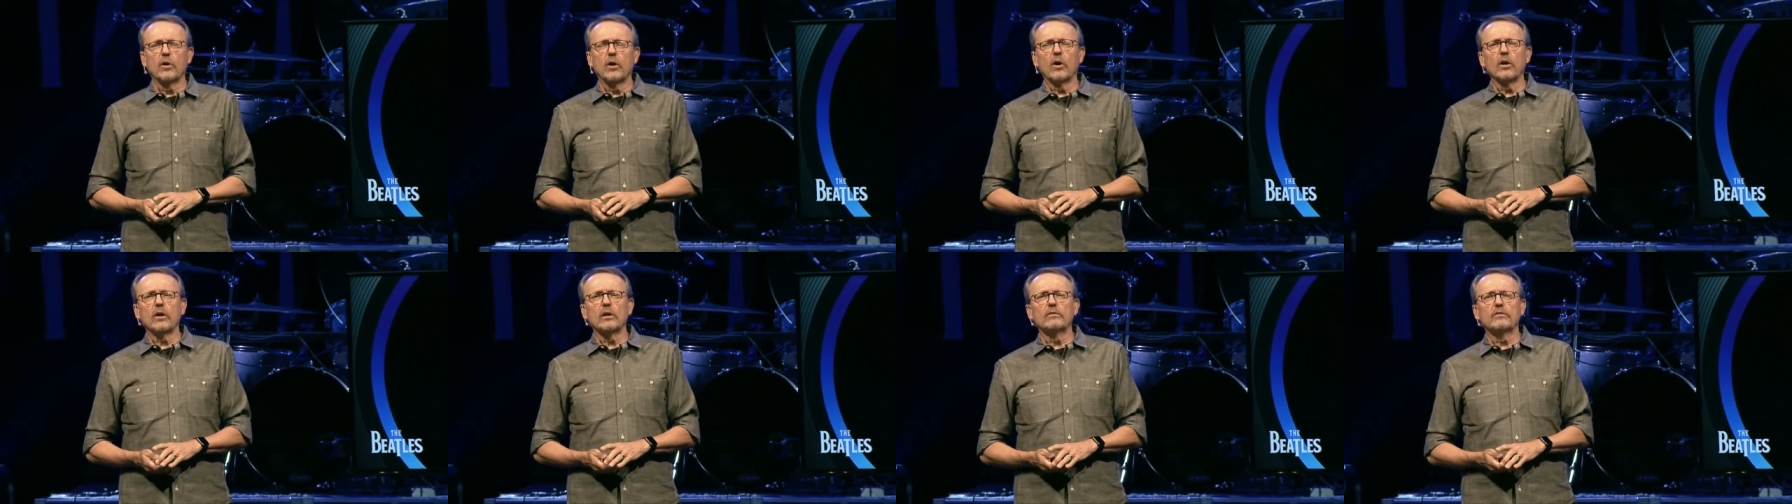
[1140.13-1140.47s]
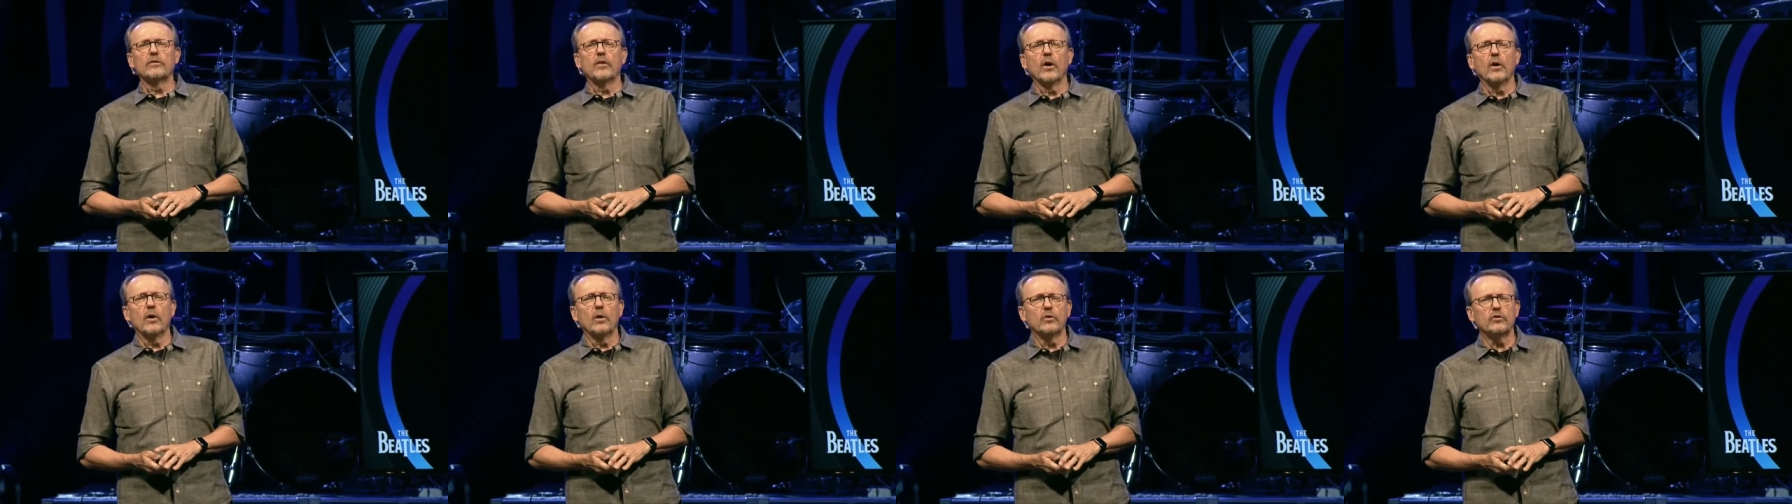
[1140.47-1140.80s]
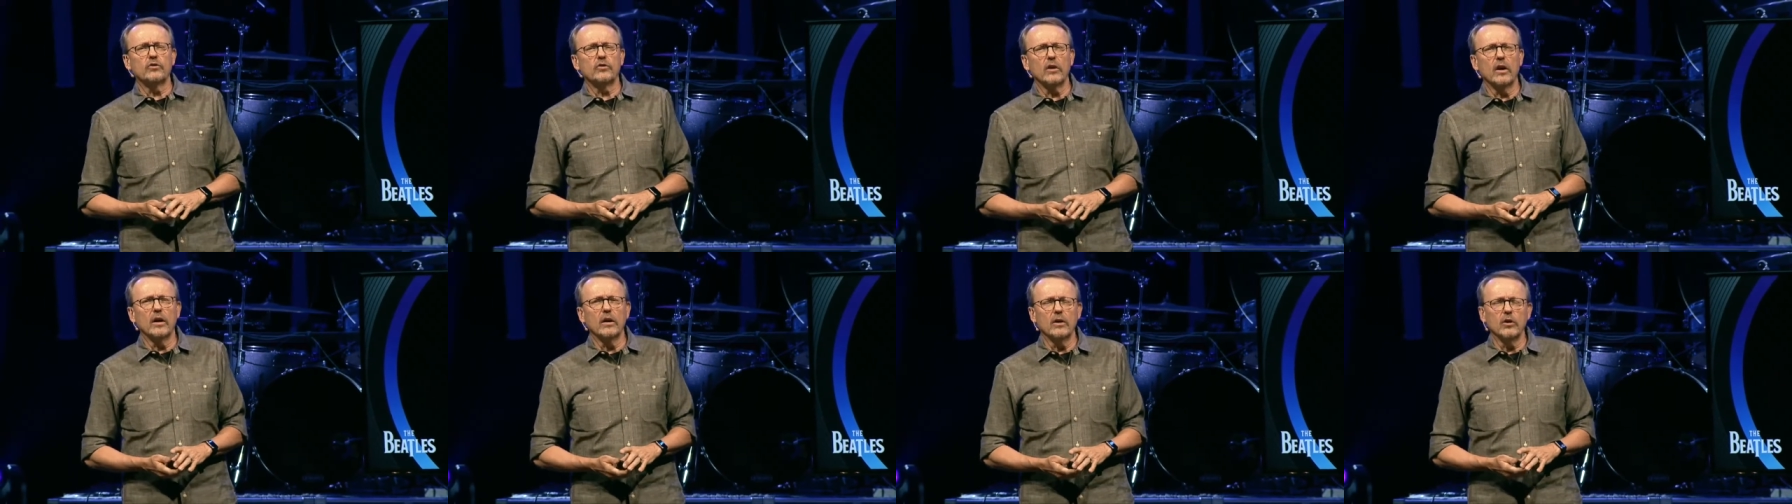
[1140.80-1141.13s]
all of
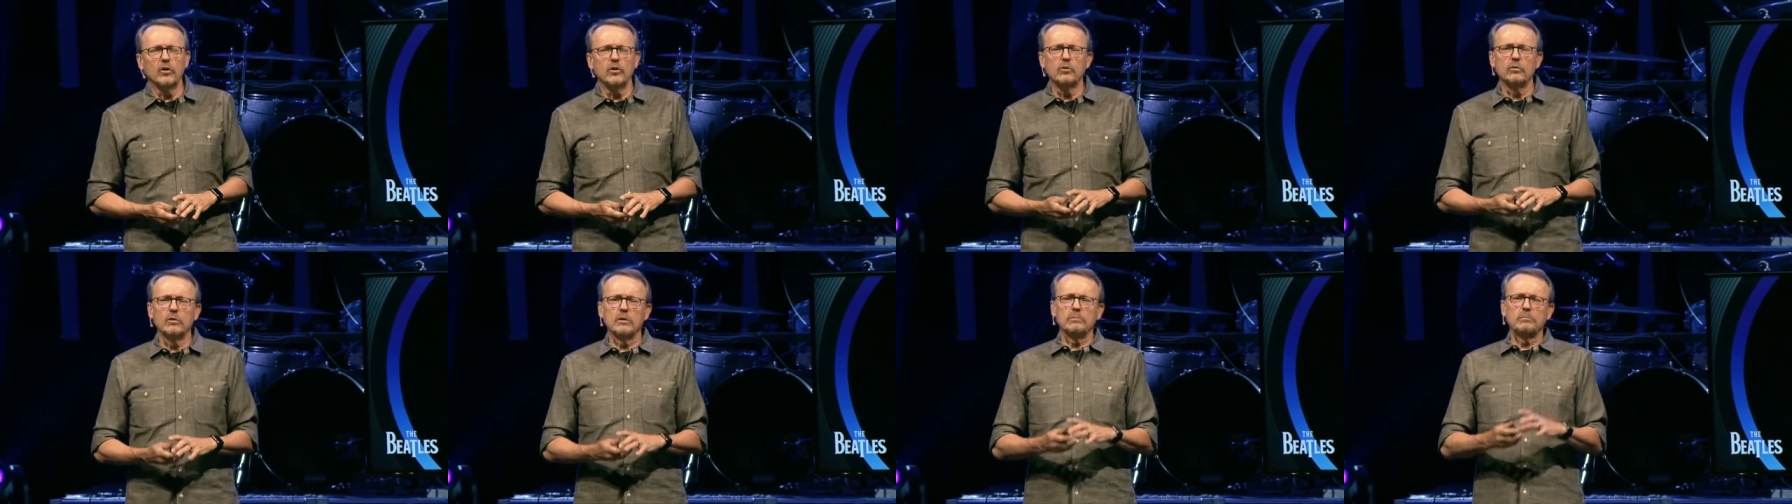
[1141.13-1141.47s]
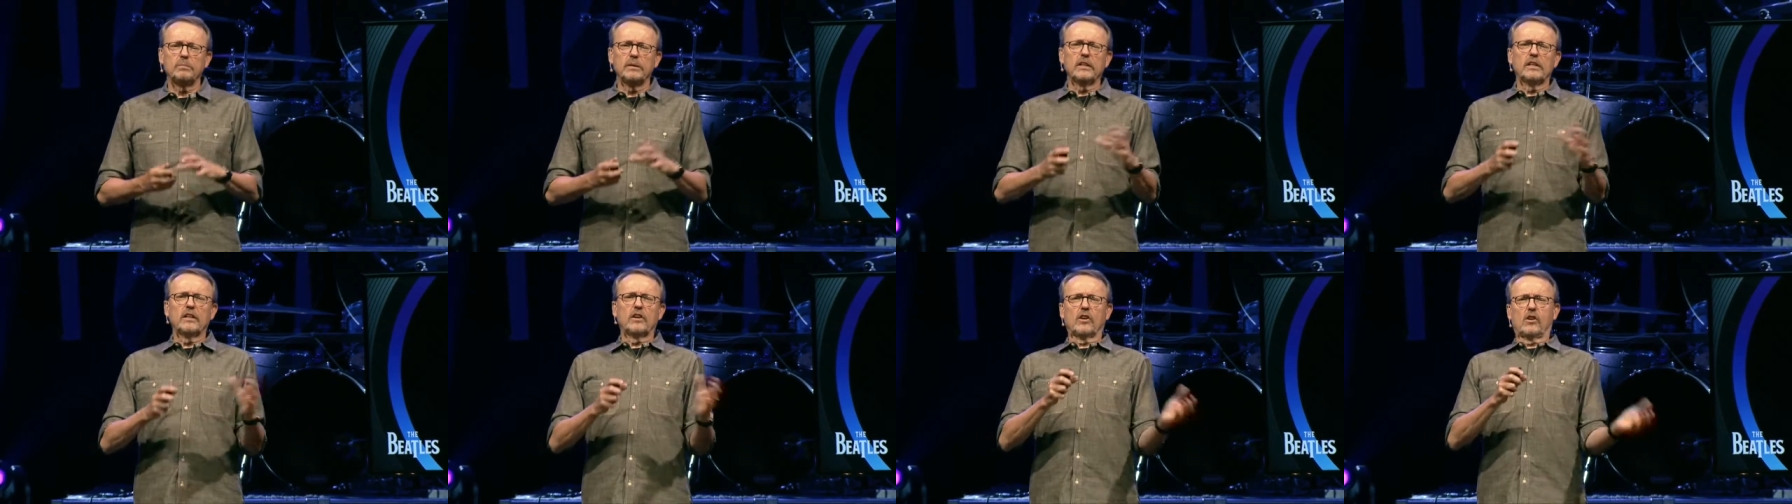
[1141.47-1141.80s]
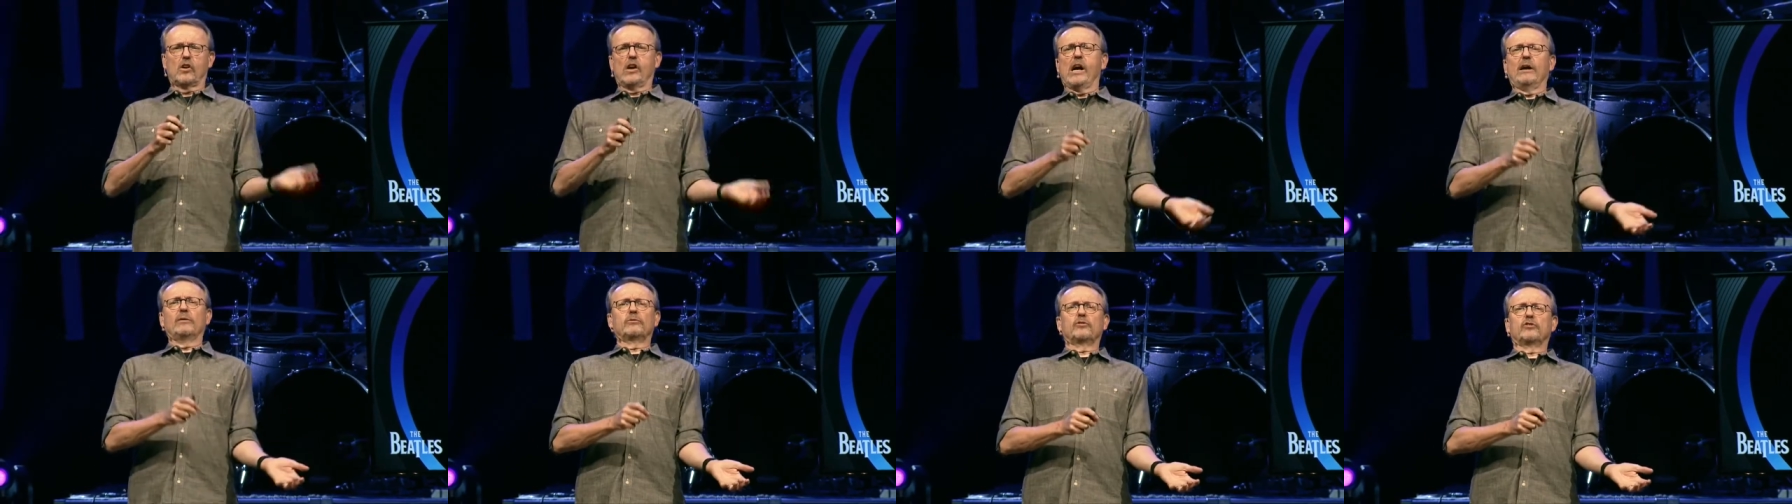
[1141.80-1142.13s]
those who would be
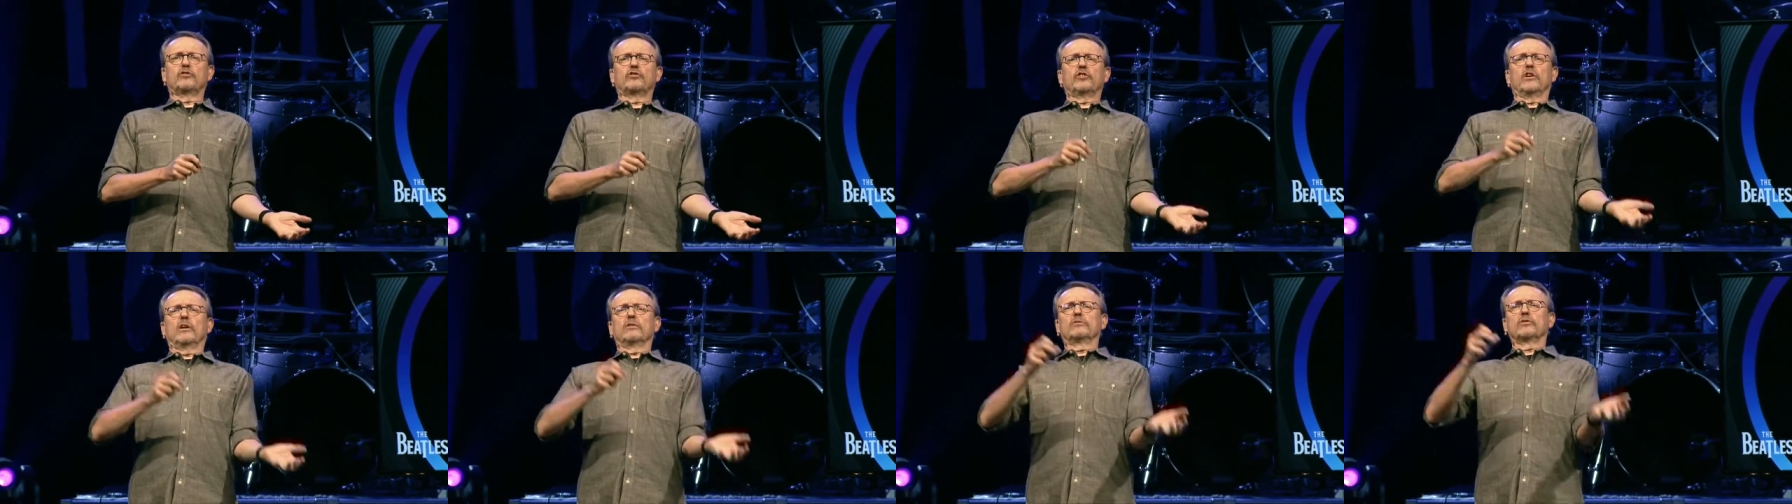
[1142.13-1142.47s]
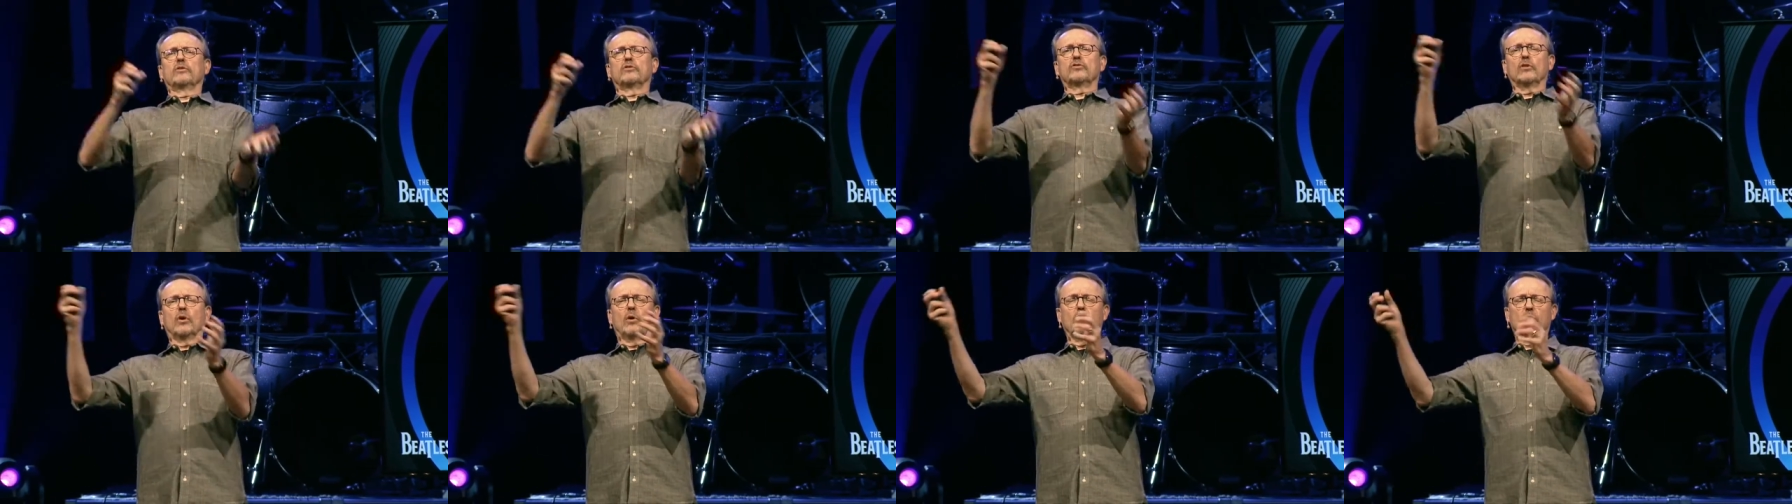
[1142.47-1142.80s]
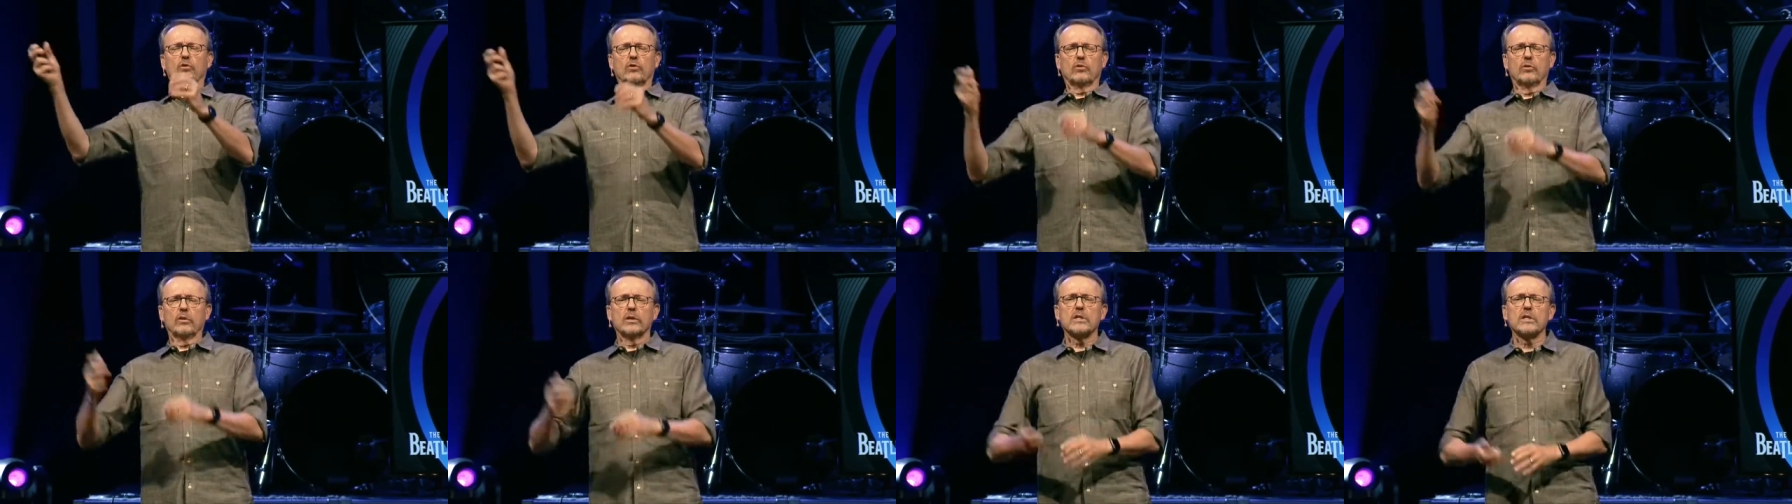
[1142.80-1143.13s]
count yourselves as
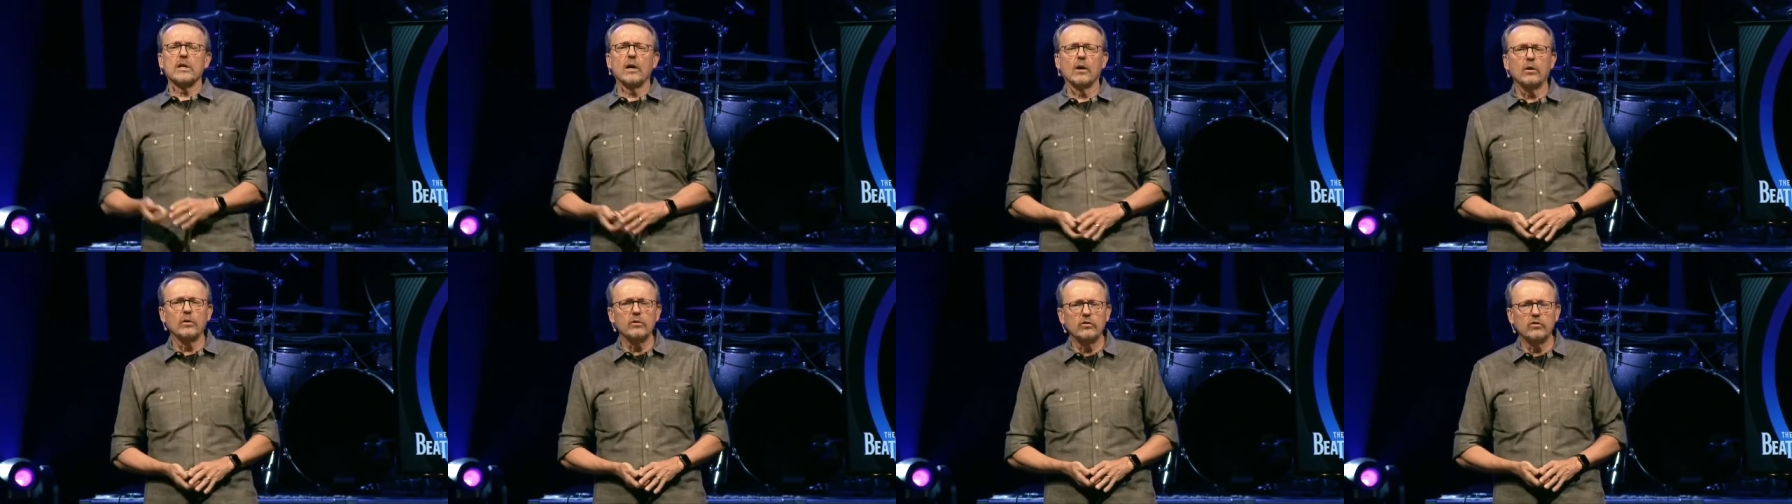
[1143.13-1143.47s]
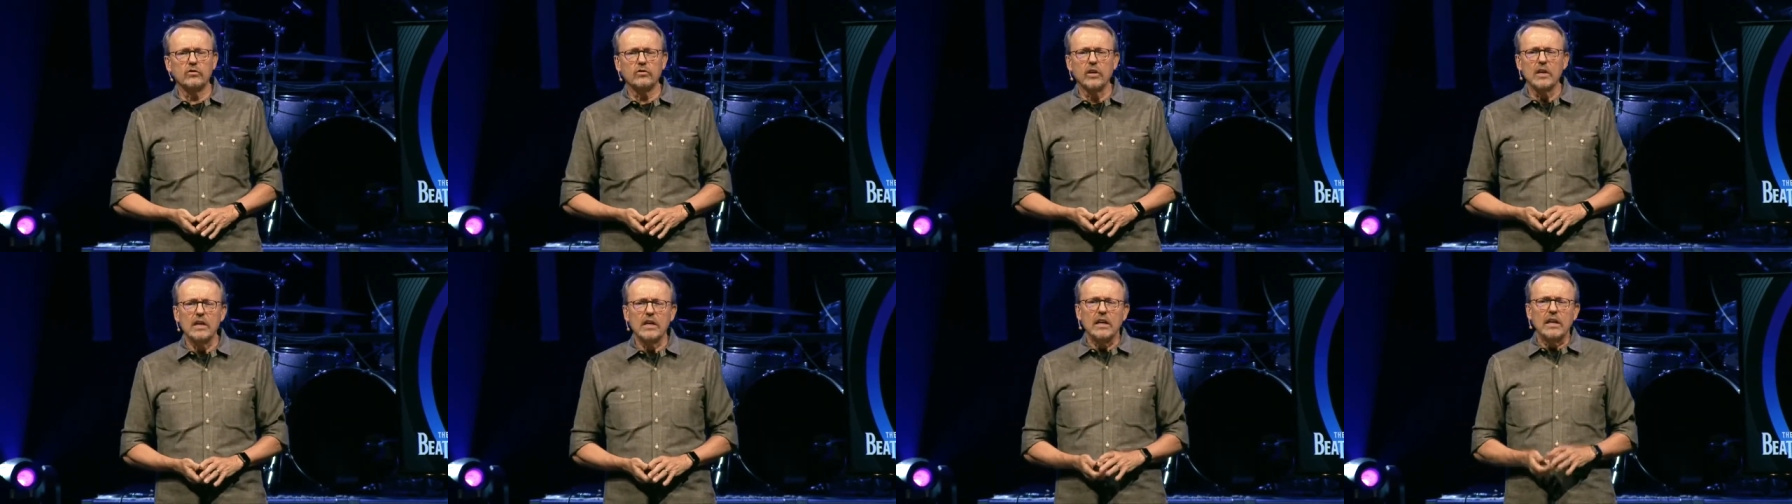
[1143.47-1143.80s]
older adults.